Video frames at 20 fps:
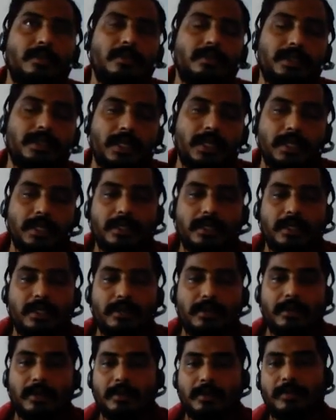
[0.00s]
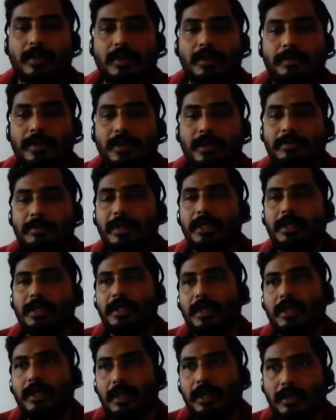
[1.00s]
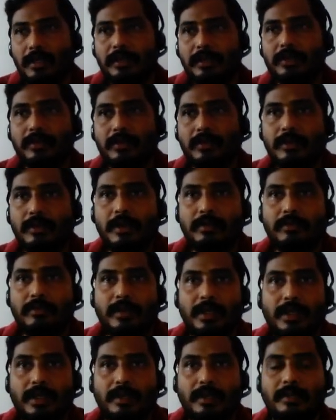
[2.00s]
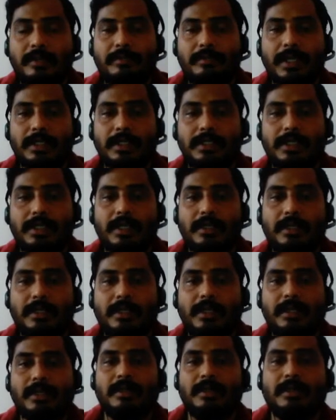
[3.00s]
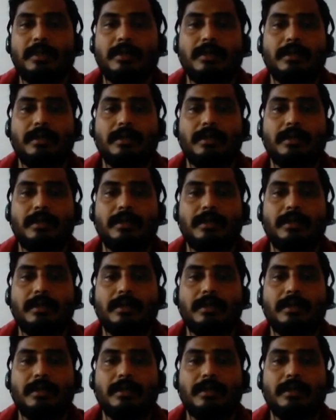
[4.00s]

select a proper material also for a based on the